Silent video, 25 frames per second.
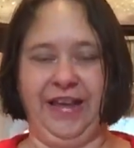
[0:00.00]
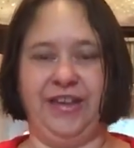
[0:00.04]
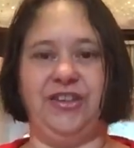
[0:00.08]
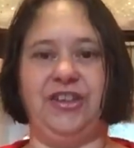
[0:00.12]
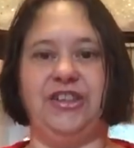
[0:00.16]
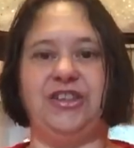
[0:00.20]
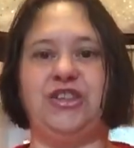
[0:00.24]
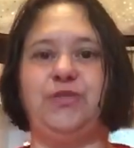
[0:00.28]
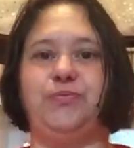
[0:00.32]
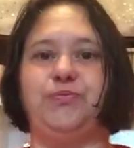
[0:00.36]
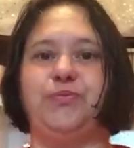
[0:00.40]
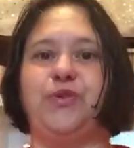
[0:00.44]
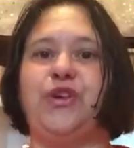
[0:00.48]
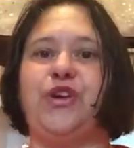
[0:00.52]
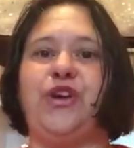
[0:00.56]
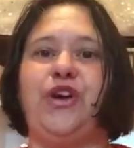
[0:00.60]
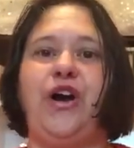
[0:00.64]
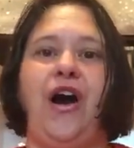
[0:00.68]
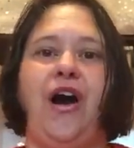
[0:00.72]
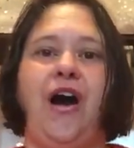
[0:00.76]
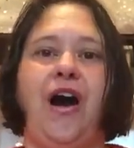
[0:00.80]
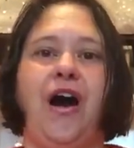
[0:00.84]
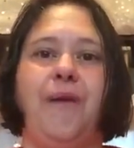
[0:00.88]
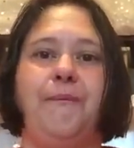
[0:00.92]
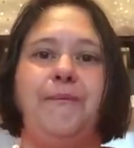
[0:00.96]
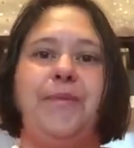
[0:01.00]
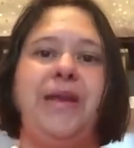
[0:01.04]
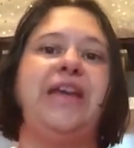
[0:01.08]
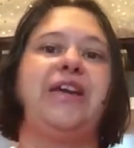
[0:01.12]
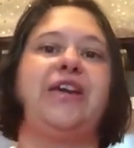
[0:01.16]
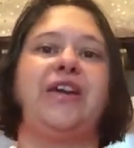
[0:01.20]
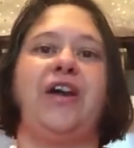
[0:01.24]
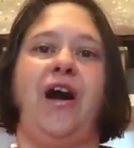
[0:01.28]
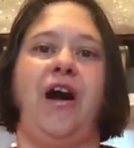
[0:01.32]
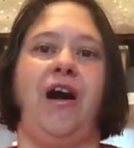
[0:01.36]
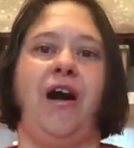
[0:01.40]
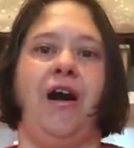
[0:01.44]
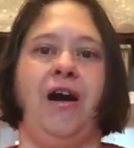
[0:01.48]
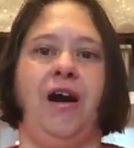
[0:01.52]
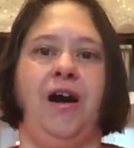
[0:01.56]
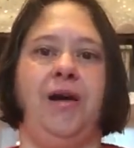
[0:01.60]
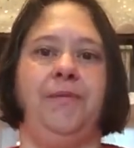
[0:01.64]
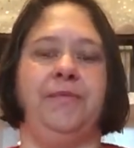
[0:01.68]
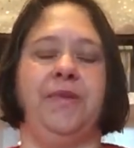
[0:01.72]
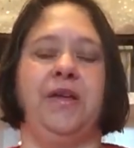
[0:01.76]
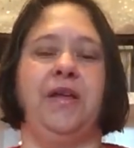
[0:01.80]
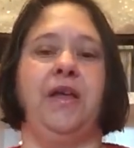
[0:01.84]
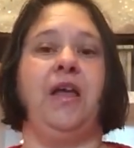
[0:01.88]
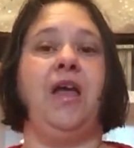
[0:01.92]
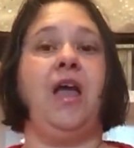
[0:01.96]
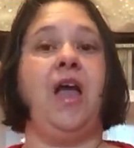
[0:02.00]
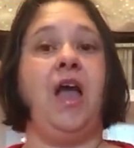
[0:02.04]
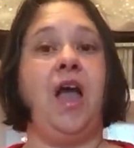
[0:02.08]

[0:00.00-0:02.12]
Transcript: Just be calm.